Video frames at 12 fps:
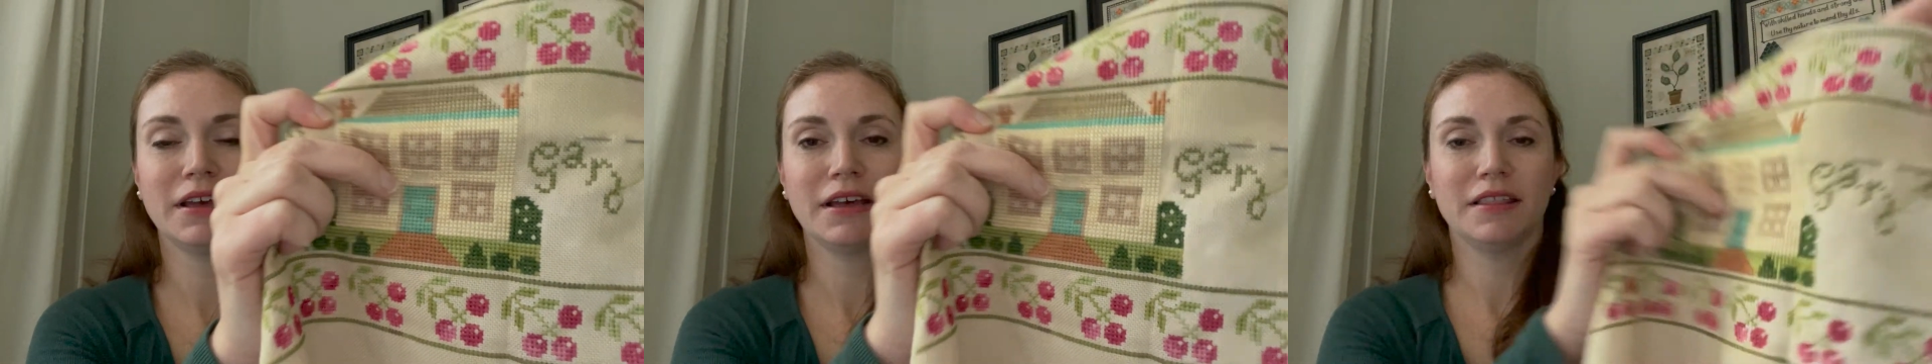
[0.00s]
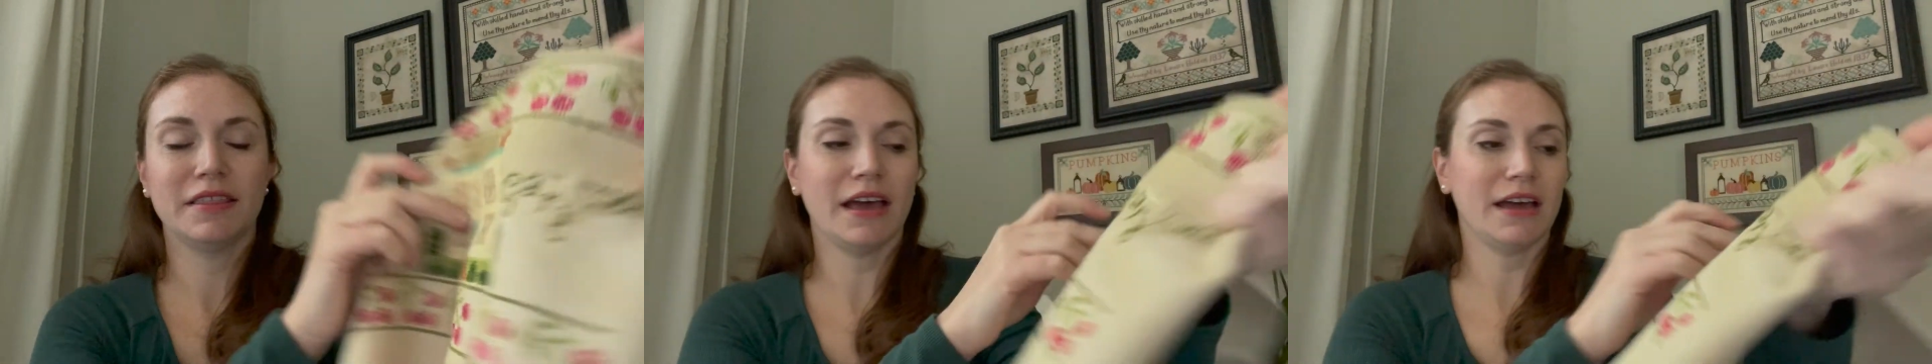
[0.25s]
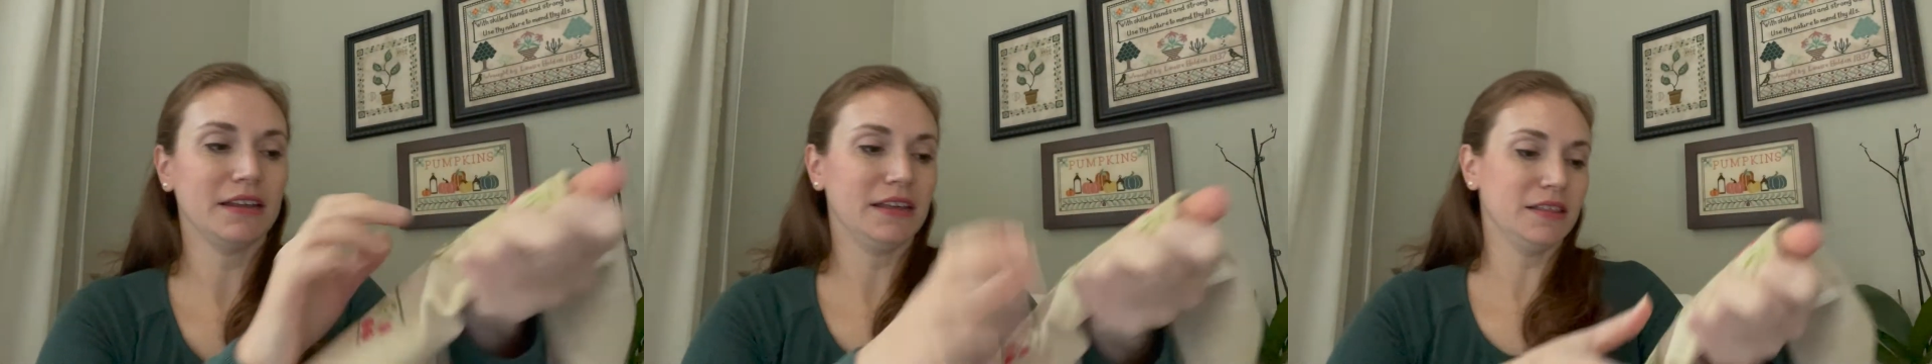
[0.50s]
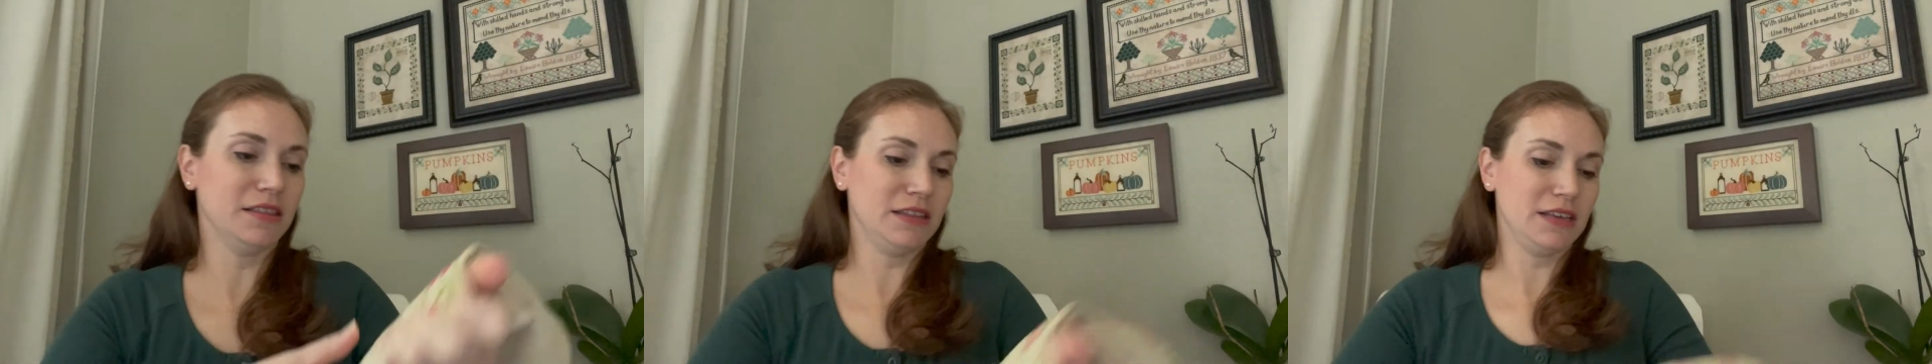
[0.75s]
that
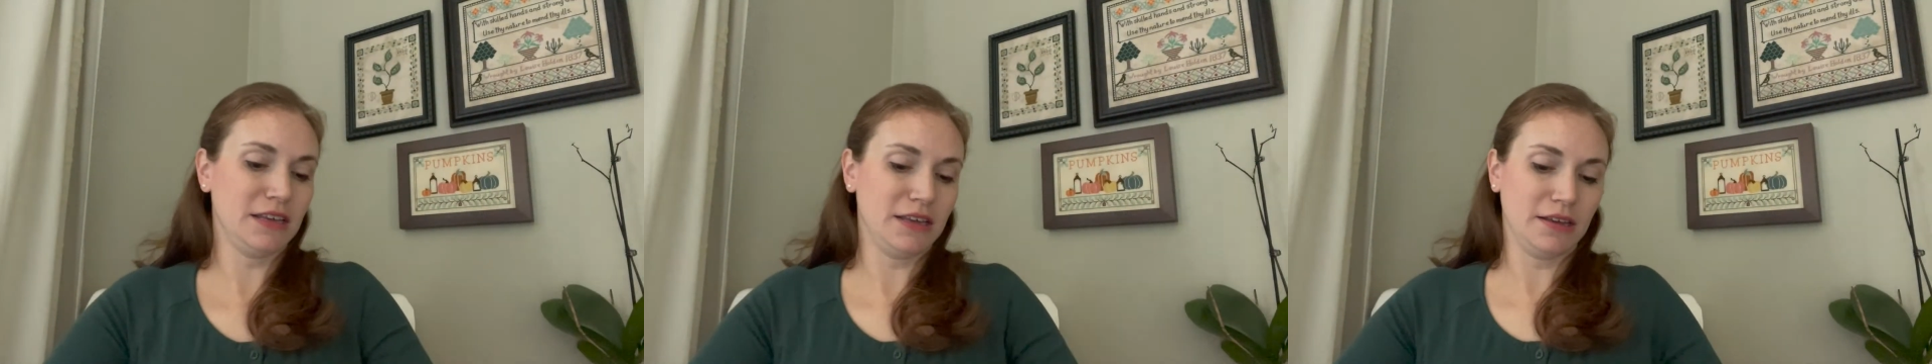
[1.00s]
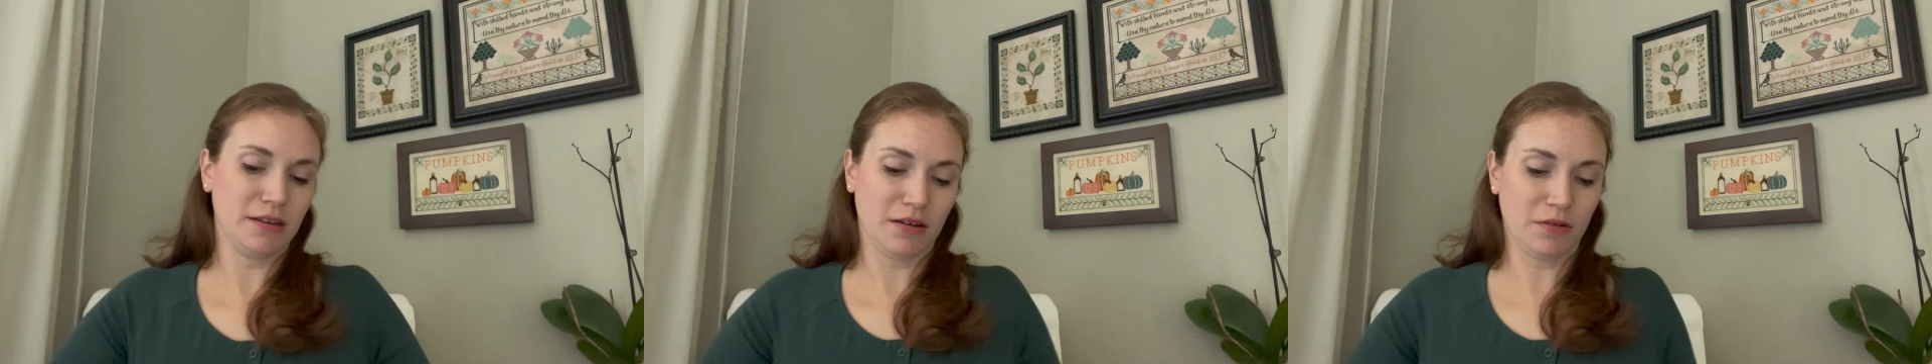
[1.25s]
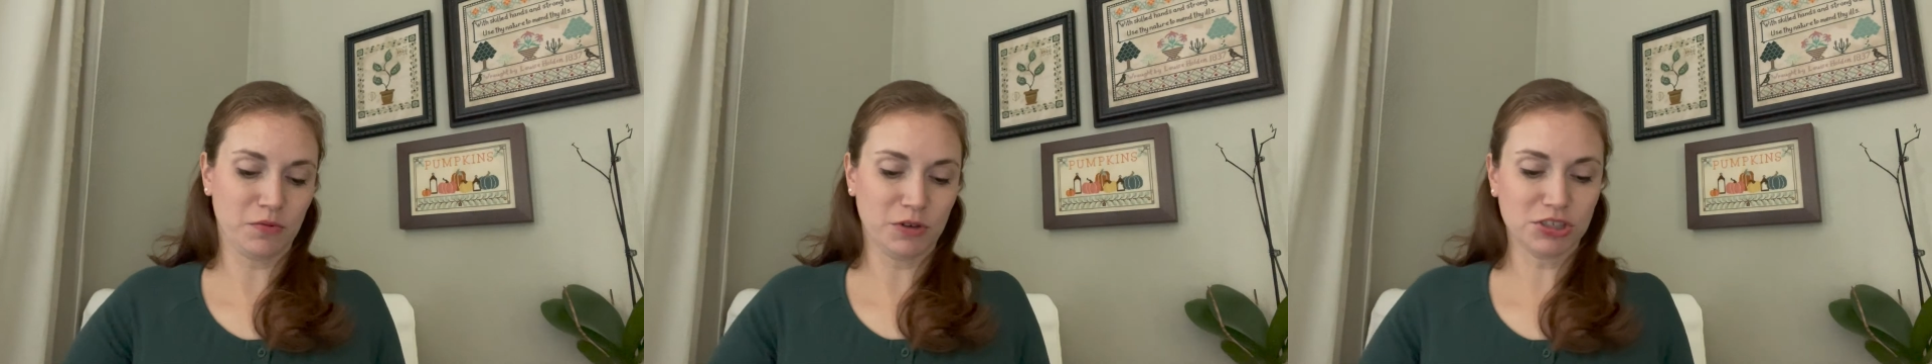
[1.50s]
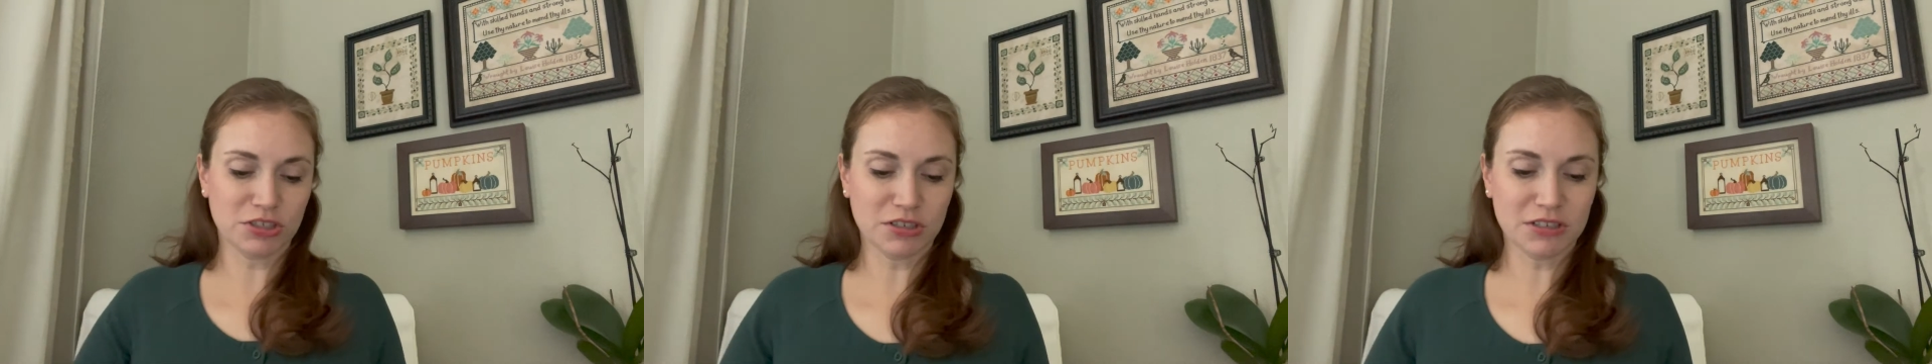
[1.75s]
in the
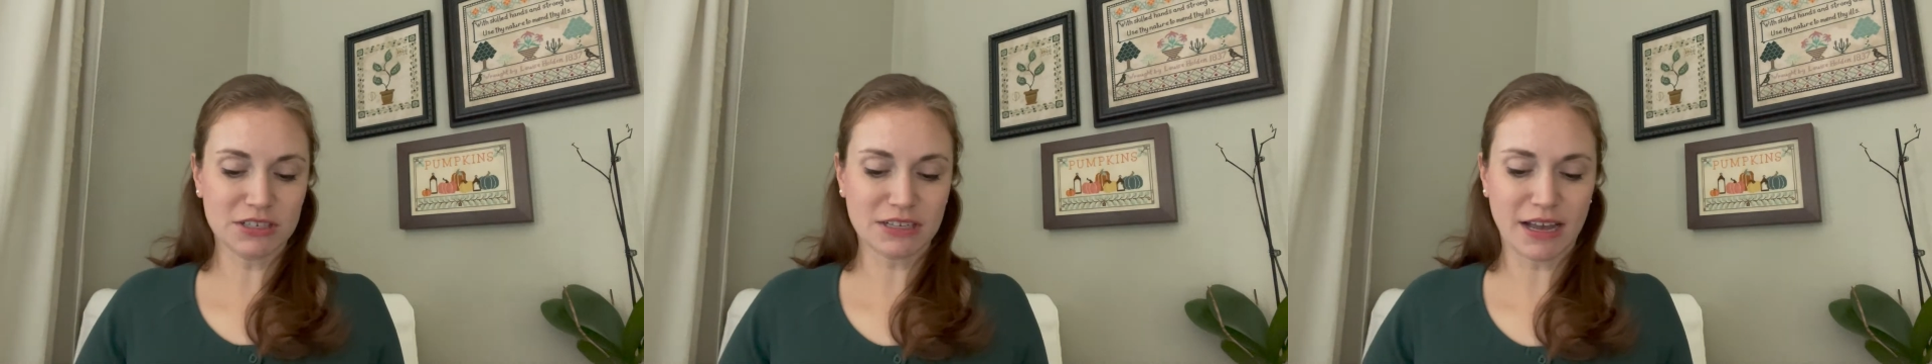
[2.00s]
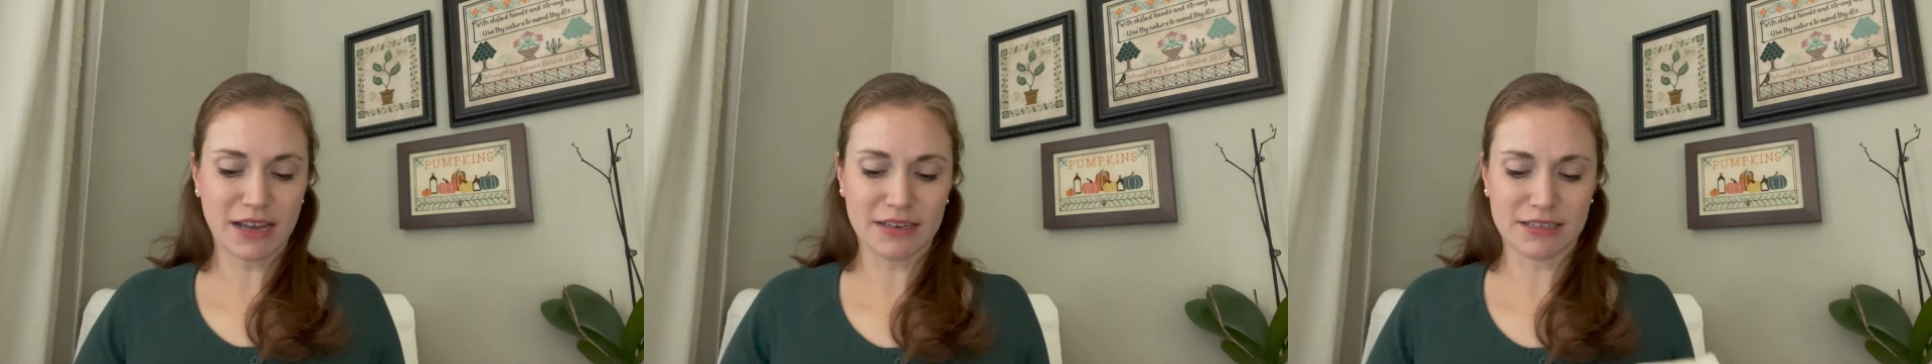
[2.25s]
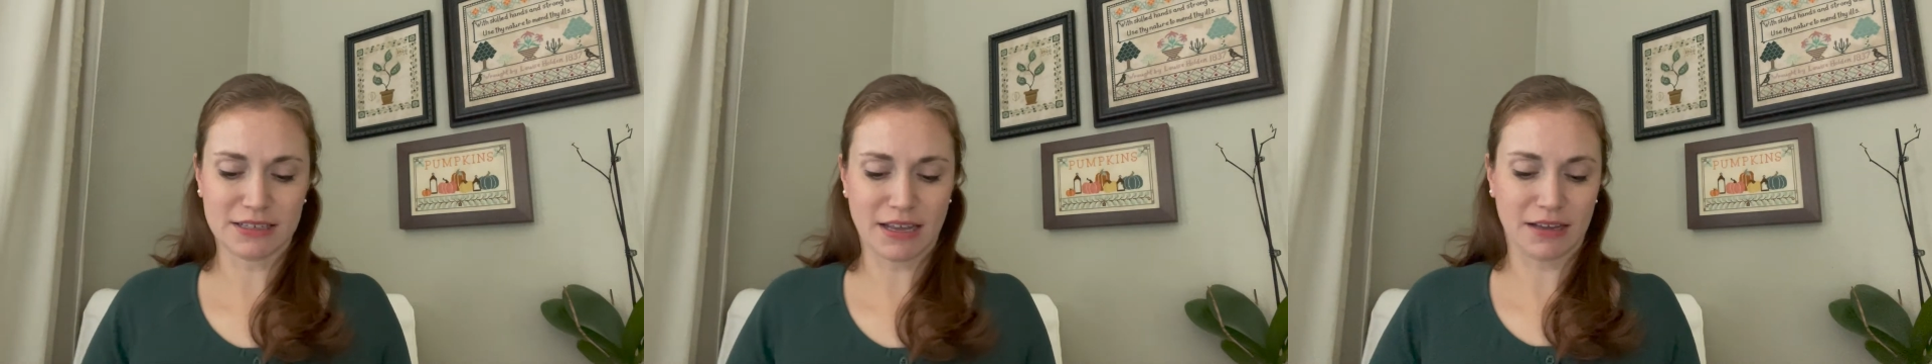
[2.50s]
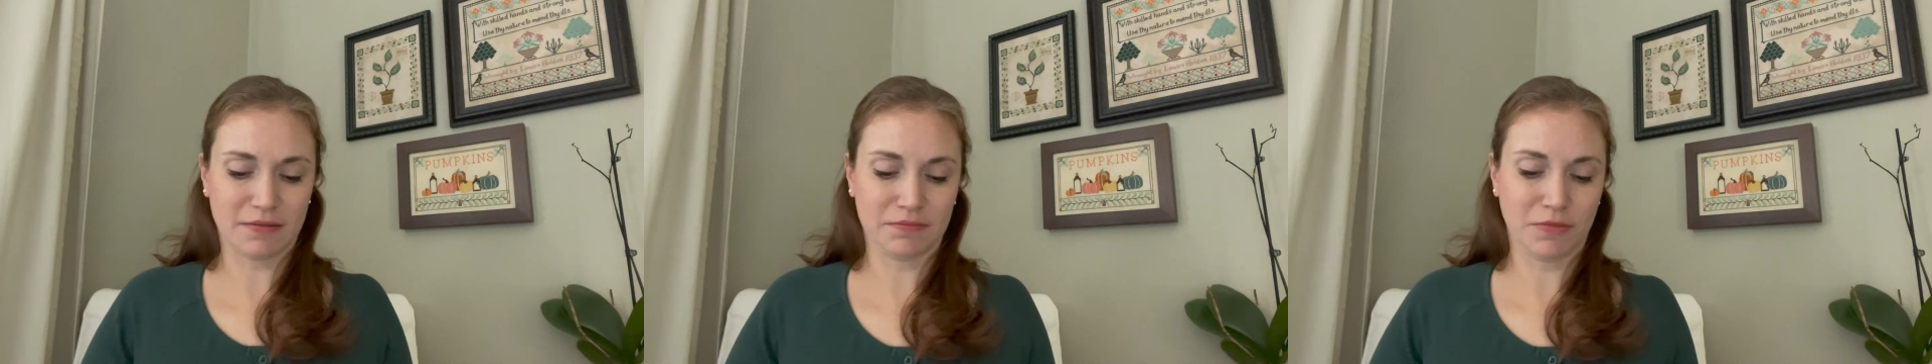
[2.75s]
original design is like